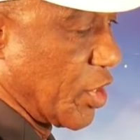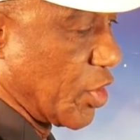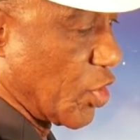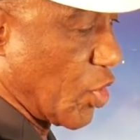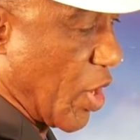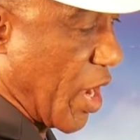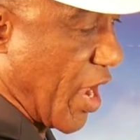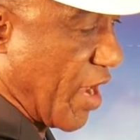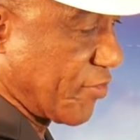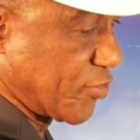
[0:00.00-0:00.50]

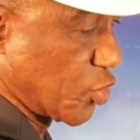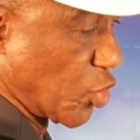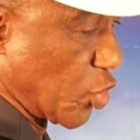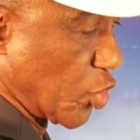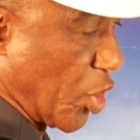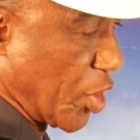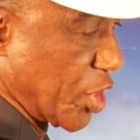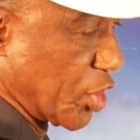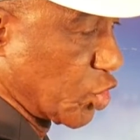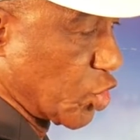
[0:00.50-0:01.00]
you have to
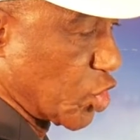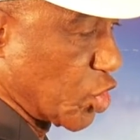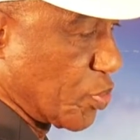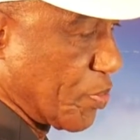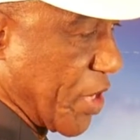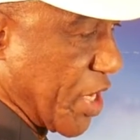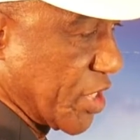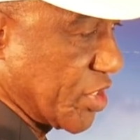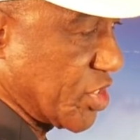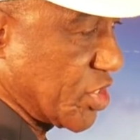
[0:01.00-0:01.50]
run into
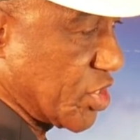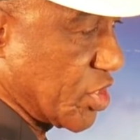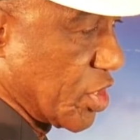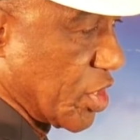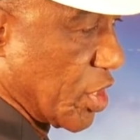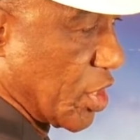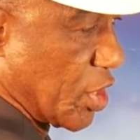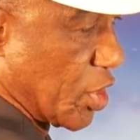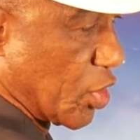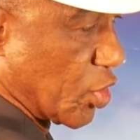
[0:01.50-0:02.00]

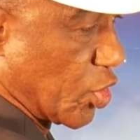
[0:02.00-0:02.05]
space,